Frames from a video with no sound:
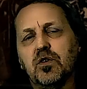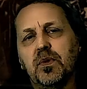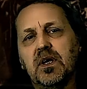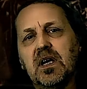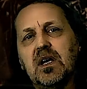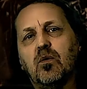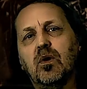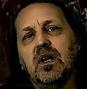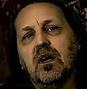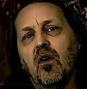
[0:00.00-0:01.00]
should be
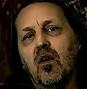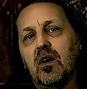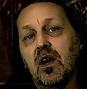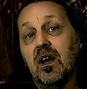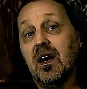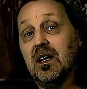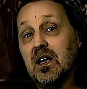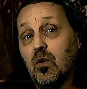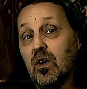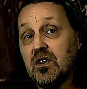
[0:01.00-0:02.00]
equally long and
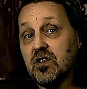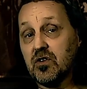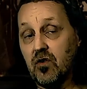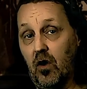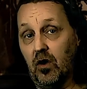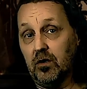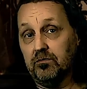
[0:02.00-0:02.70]
equally strong.